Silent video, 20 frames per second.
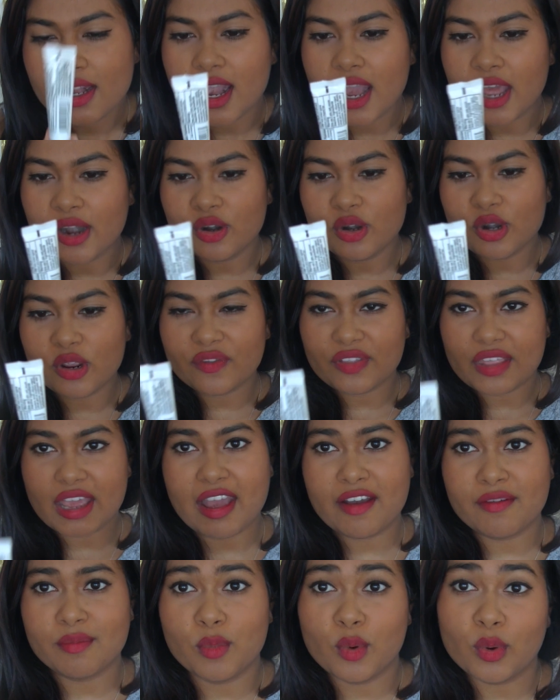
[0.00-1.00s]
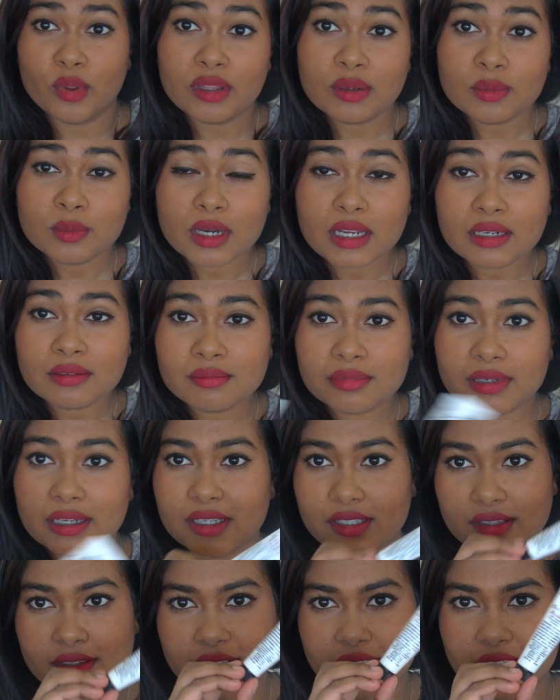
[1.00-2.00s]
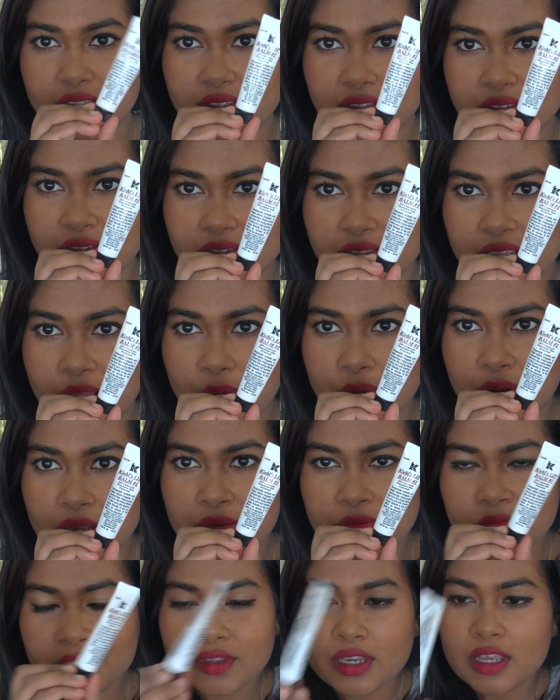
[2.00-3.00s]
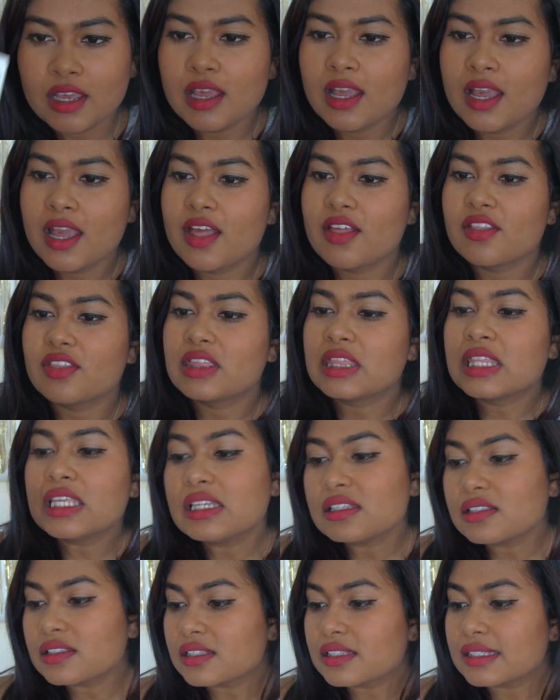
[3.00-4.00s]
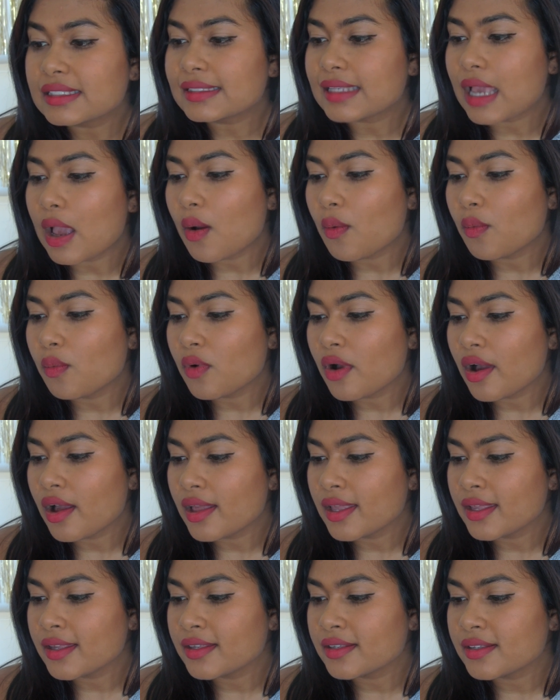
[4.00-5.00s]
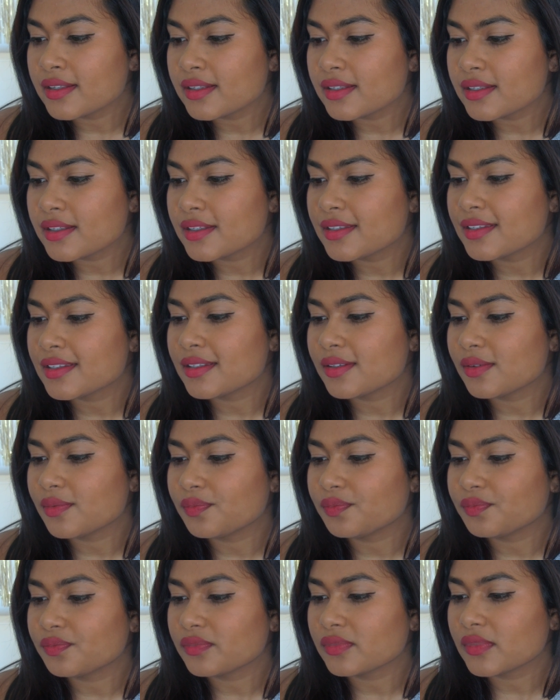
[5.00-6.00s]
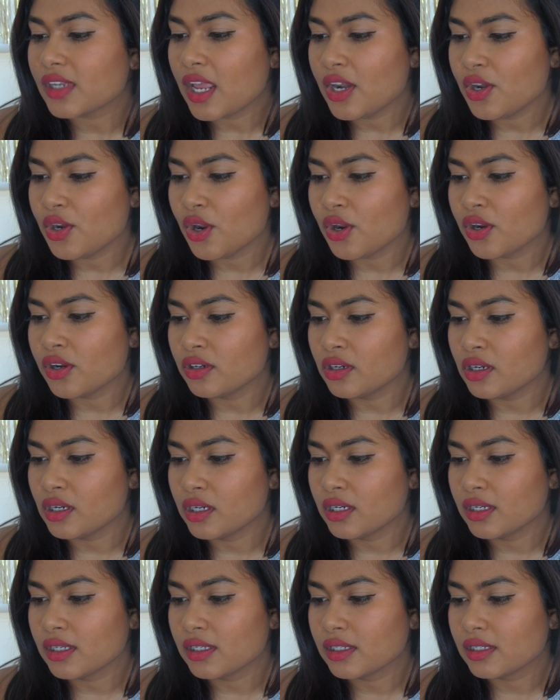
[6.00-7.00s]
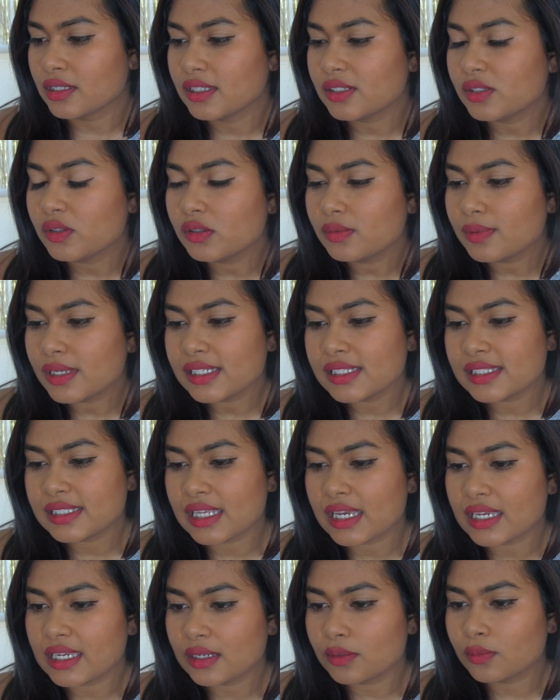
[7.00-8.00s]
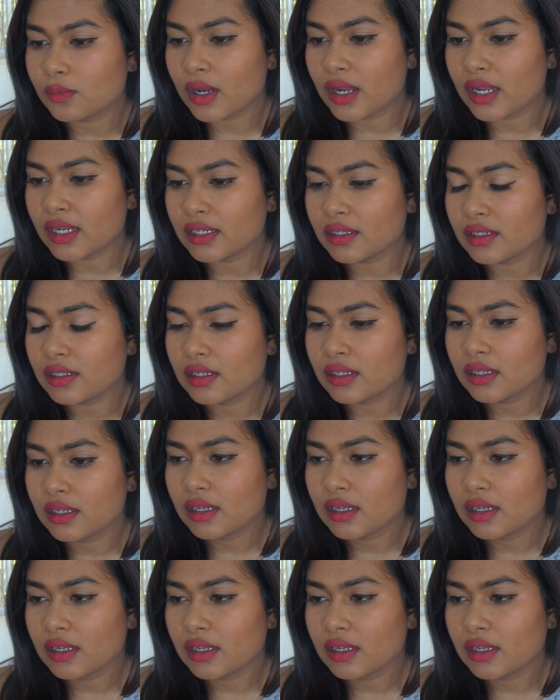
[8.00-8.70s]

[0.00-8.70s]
I don't know if they have more than one, but this is that one. This was, I don't know, this was my second one.